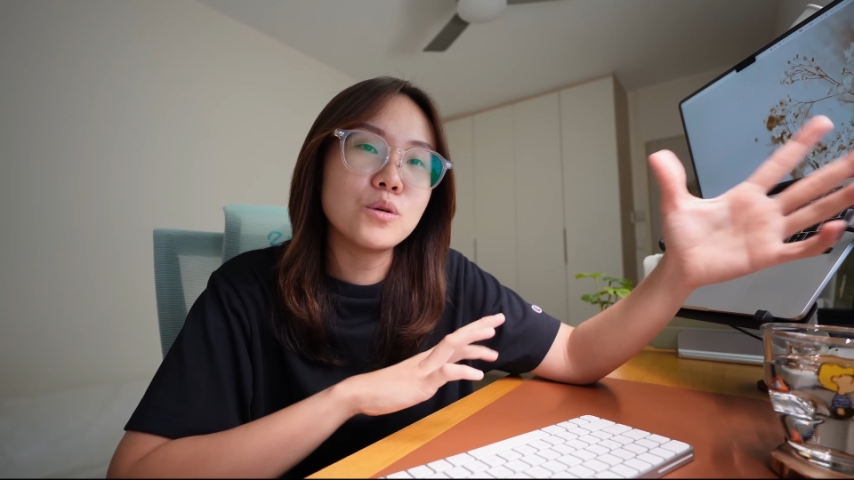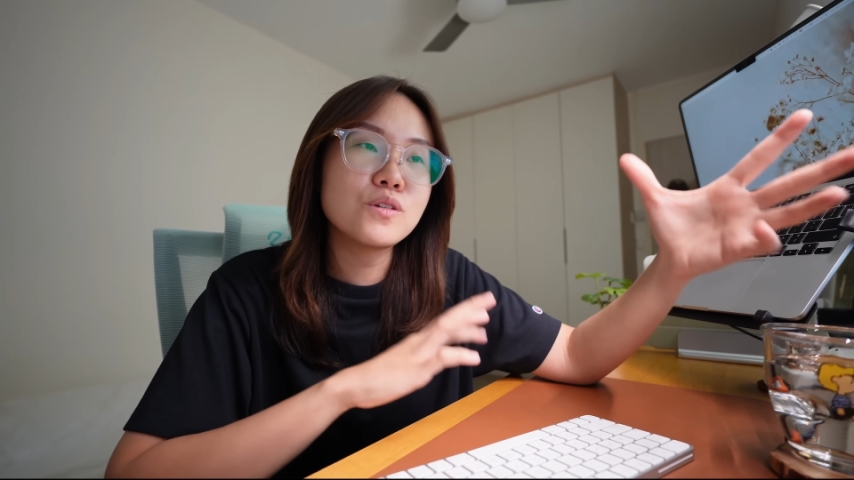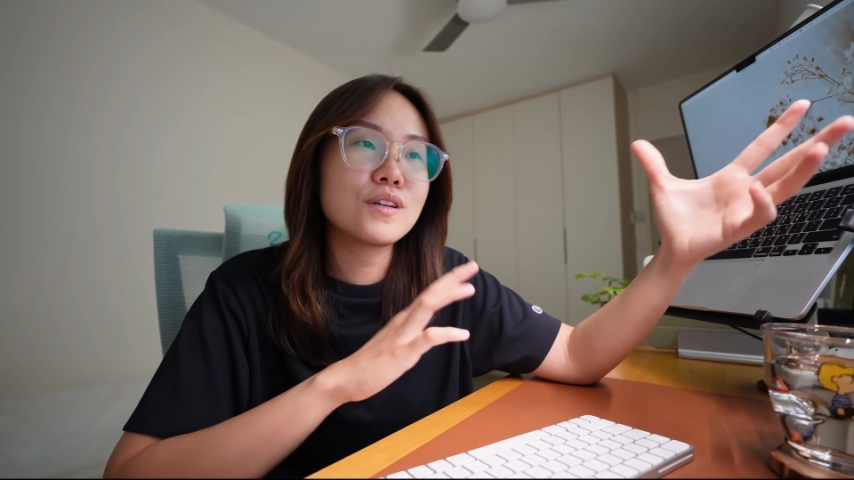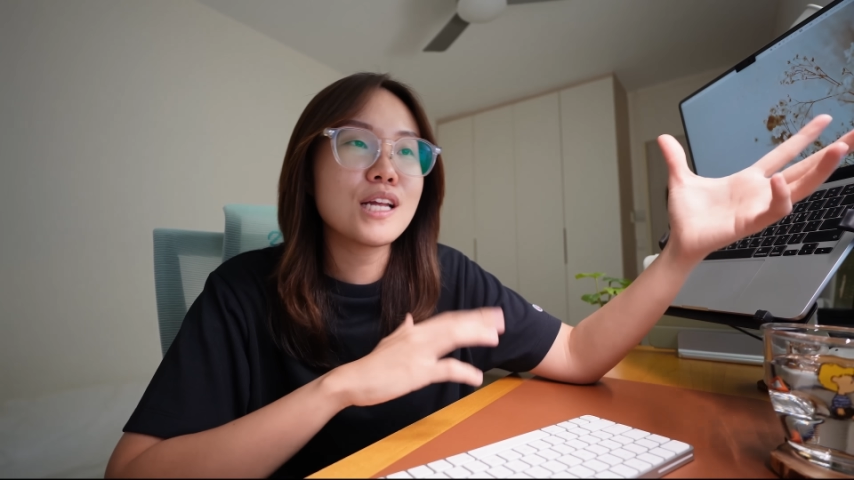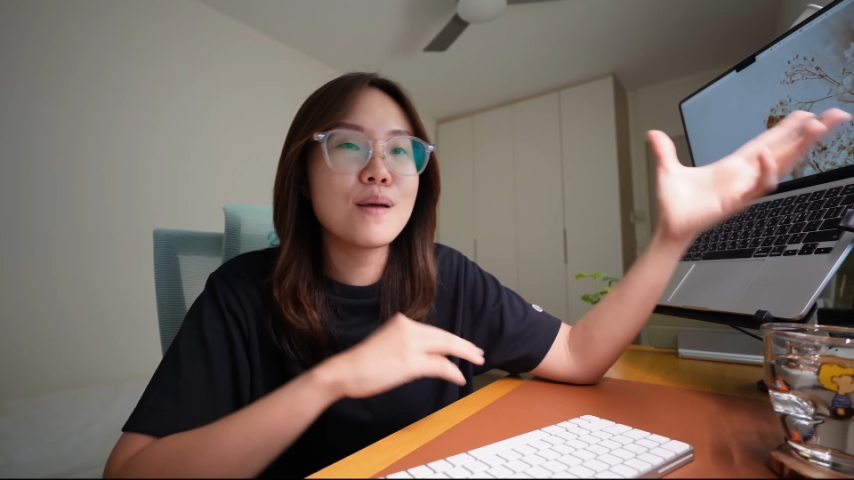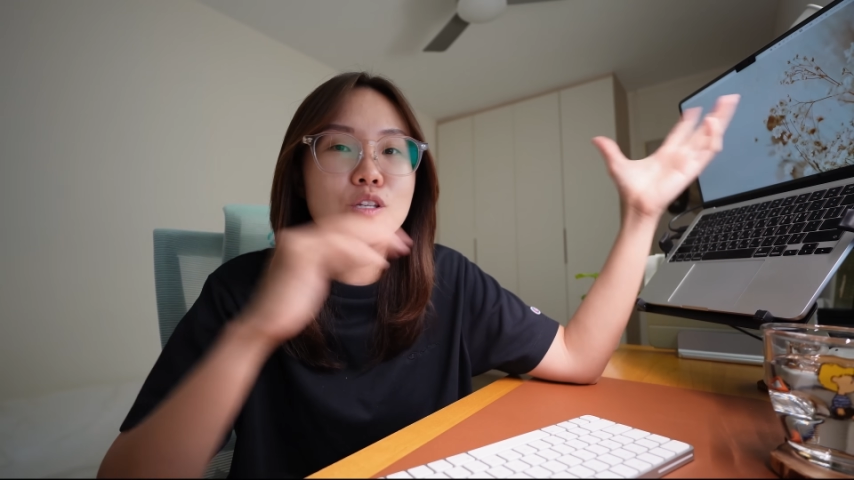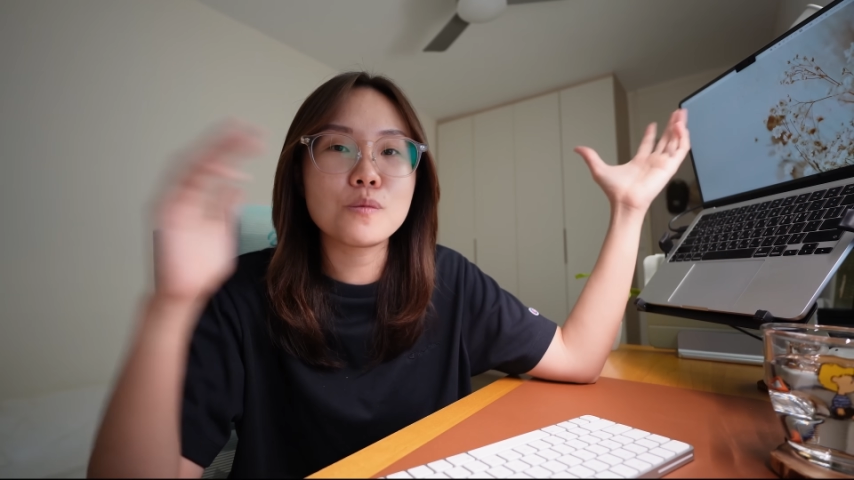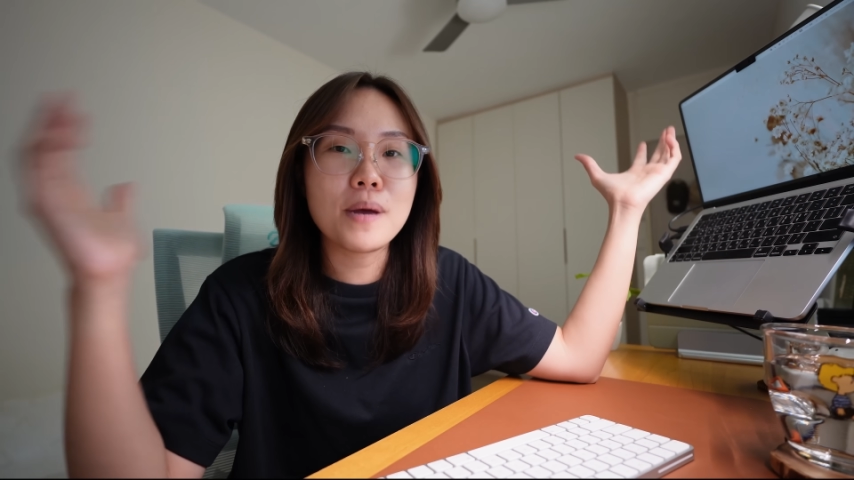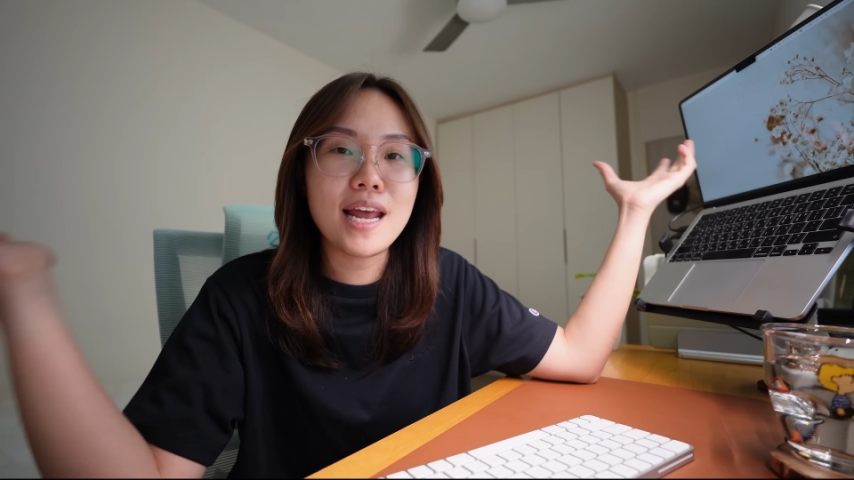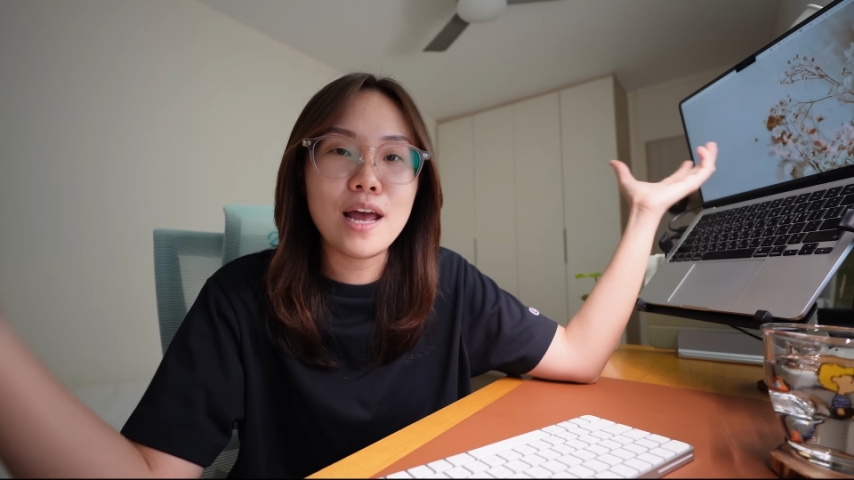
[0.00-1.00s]
Most of the time is
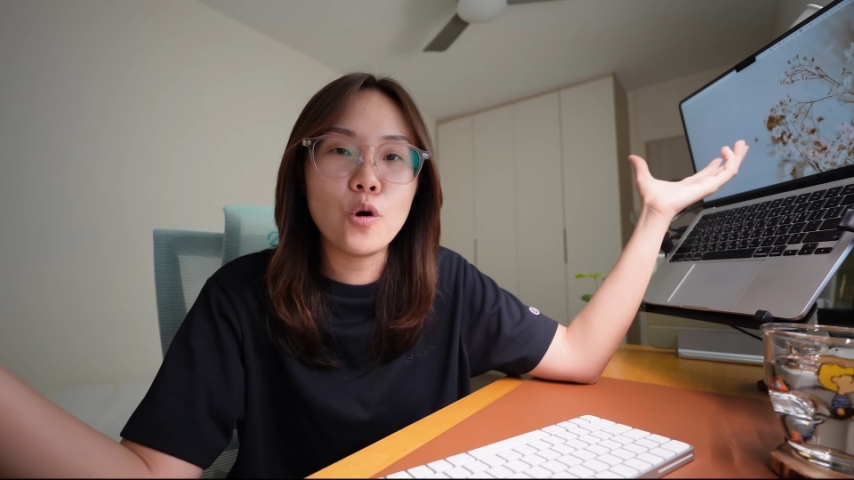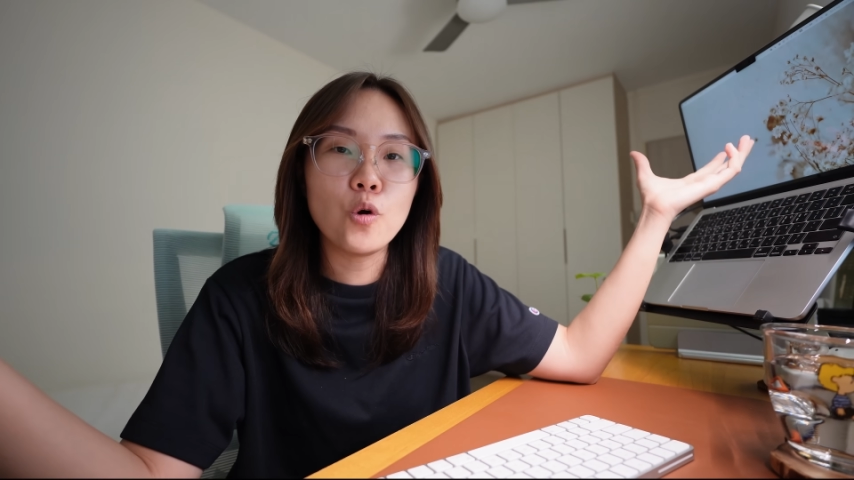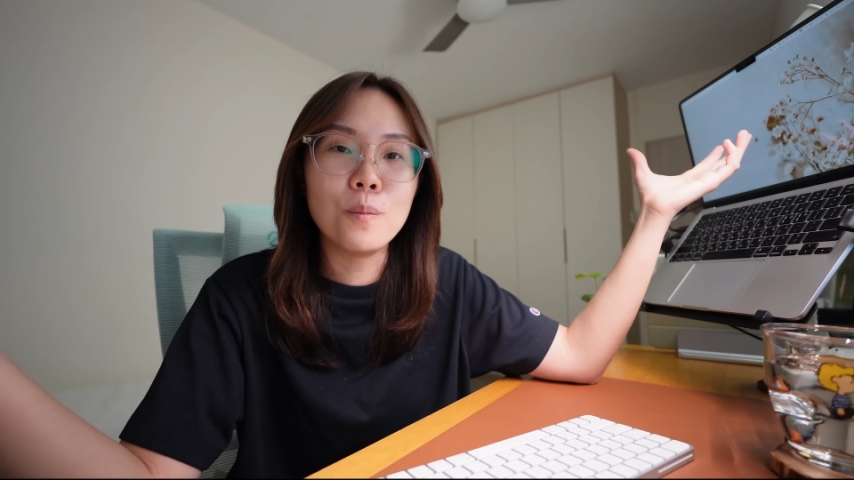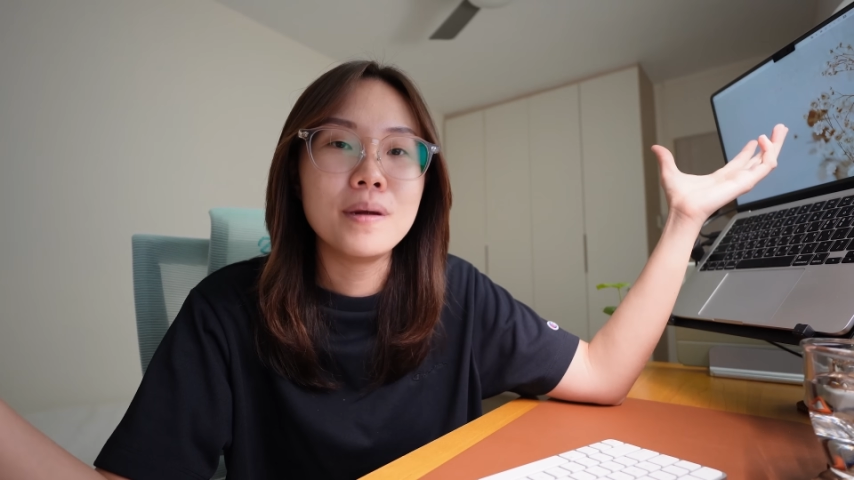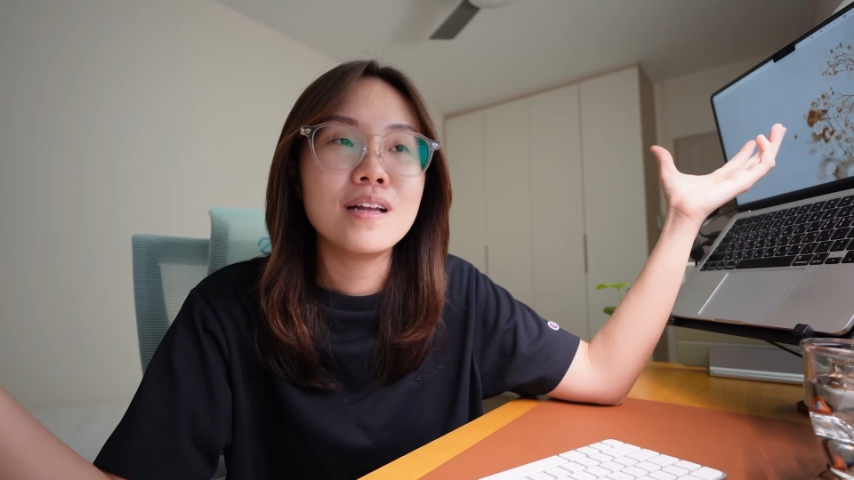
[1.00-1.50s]
spent at home